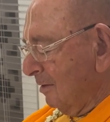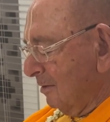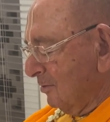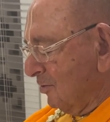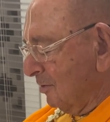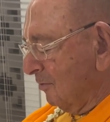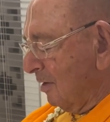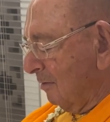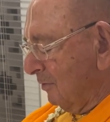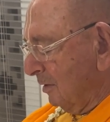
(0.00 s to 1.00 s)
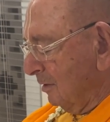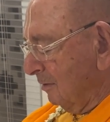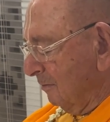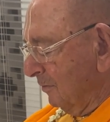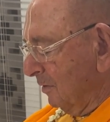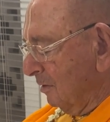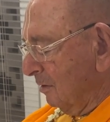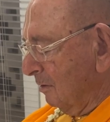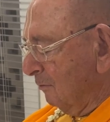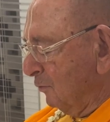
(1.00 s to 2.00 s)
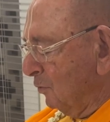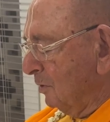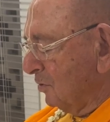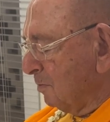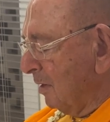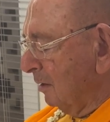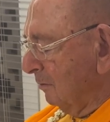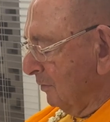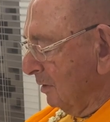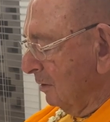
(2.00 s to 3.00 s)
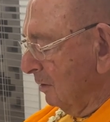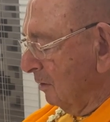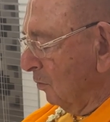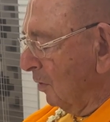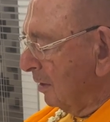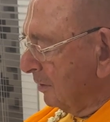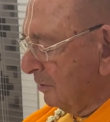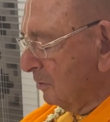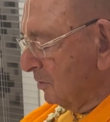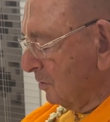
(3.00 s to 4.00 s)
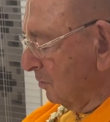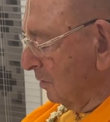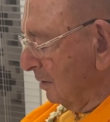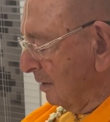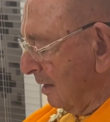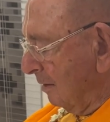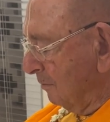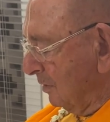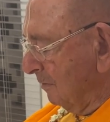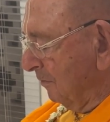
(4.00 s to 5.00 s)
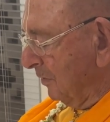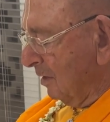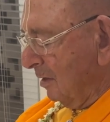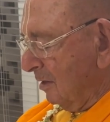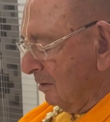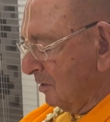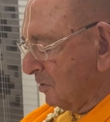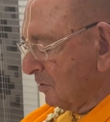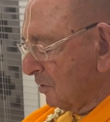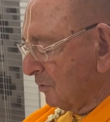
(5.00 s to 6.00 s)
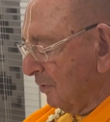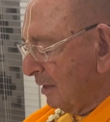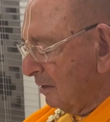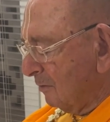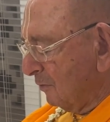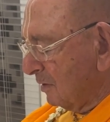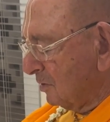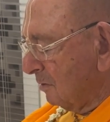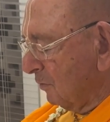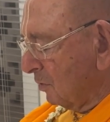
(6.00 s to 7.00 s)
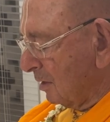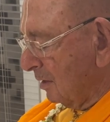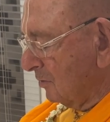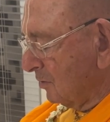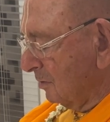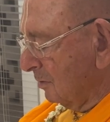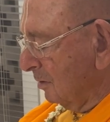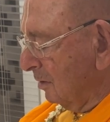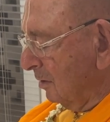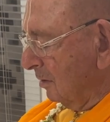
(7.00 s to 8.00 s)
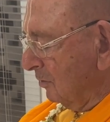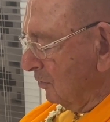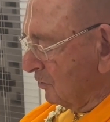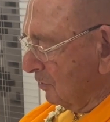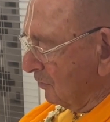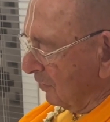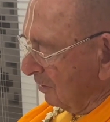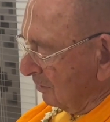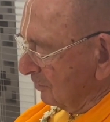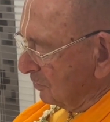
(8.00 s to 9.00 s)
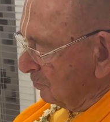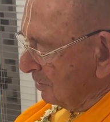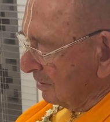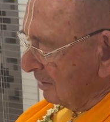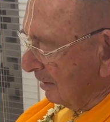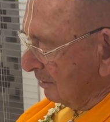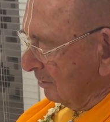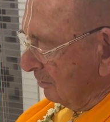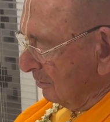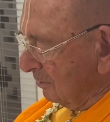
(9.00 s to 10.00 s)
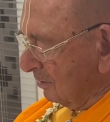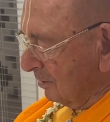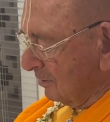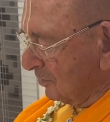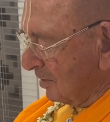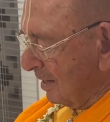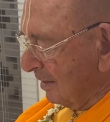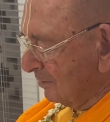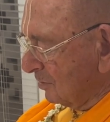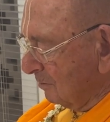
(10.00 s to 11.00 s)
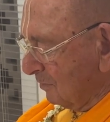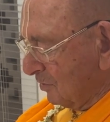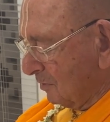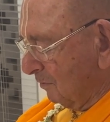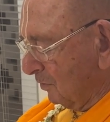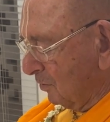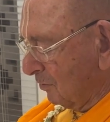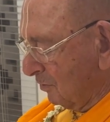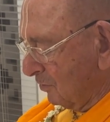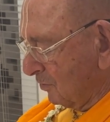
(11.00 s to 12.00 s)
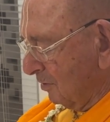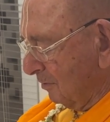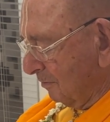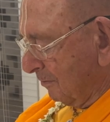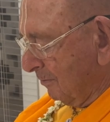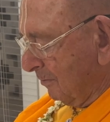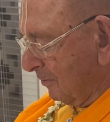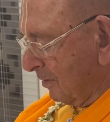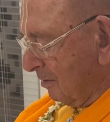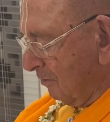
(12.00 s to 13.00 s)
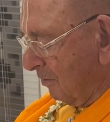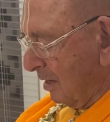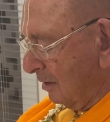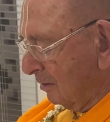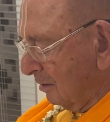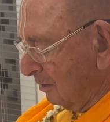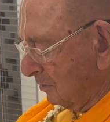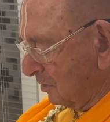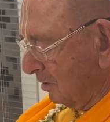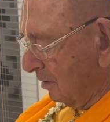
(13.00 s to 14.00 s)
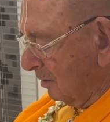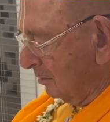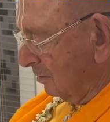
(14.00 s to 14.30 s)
Chandravali, foolish Madhavi, why are you so unhappy? This is a great festive occasion. You should drink the sweet nectar that is the handsomeness of Lord Krishna. Radha aside.